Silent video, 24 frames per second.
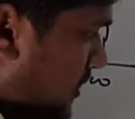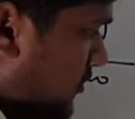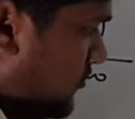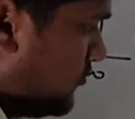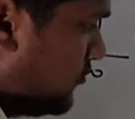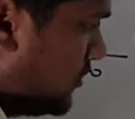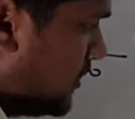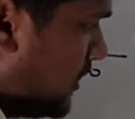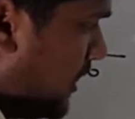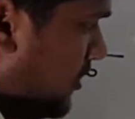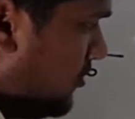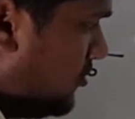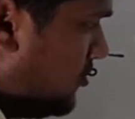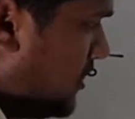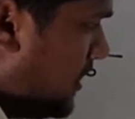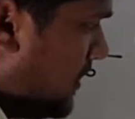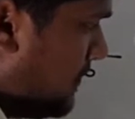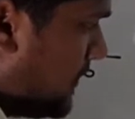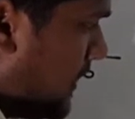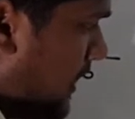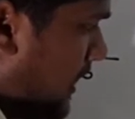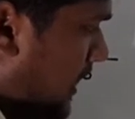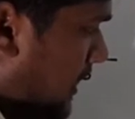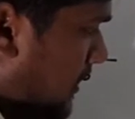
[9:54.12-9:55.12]
So 10 to the
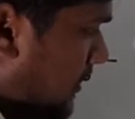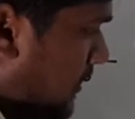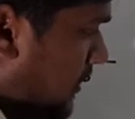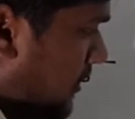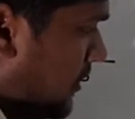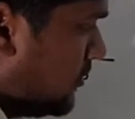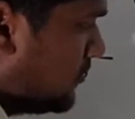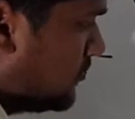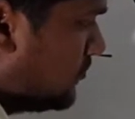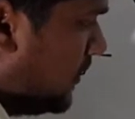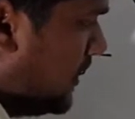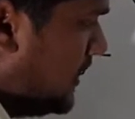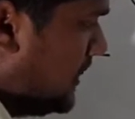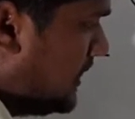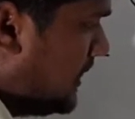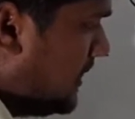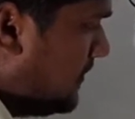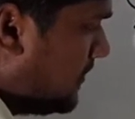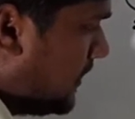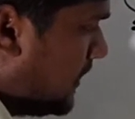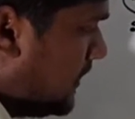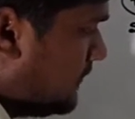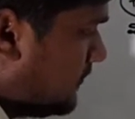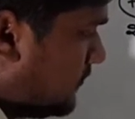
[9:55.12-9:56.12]
power 20
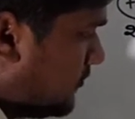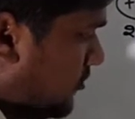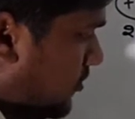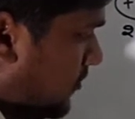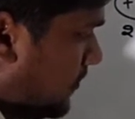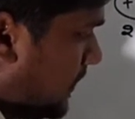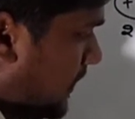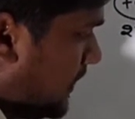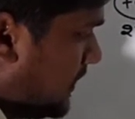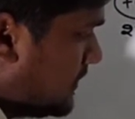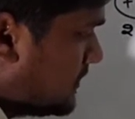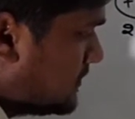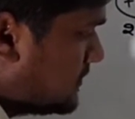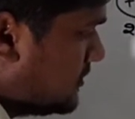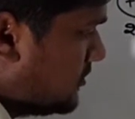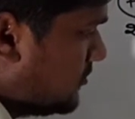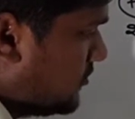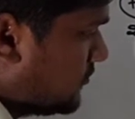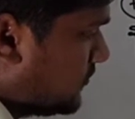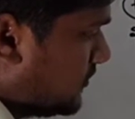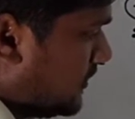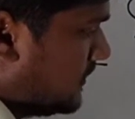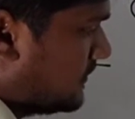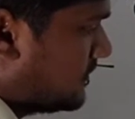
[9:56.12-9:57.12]
by
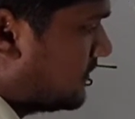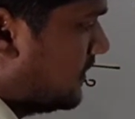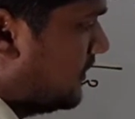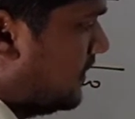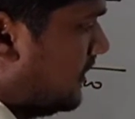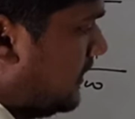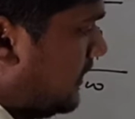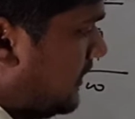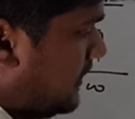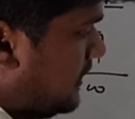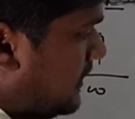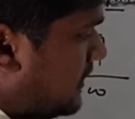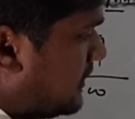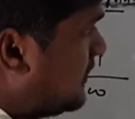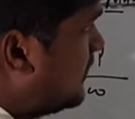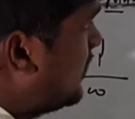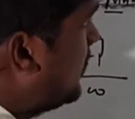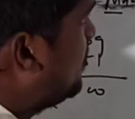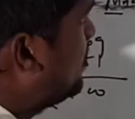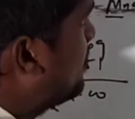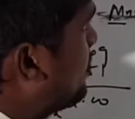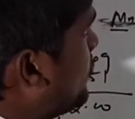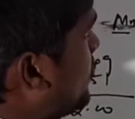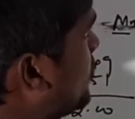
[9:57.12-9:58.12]
0.06. Here the
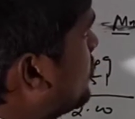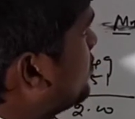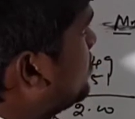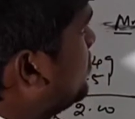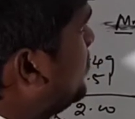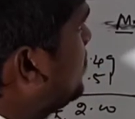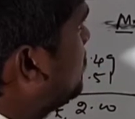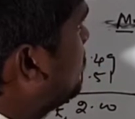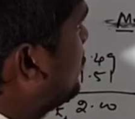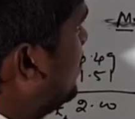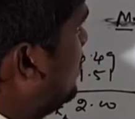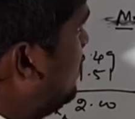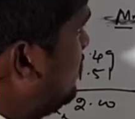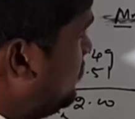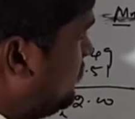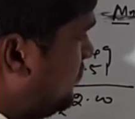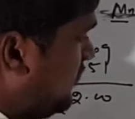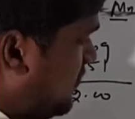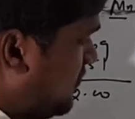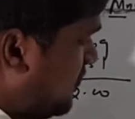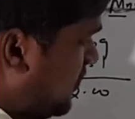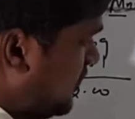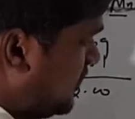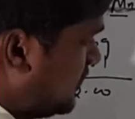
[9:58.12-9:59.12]
approximate value is
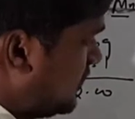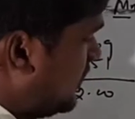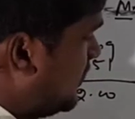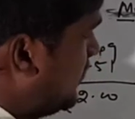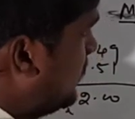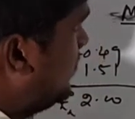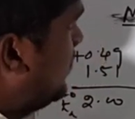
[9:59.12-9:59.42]
equal to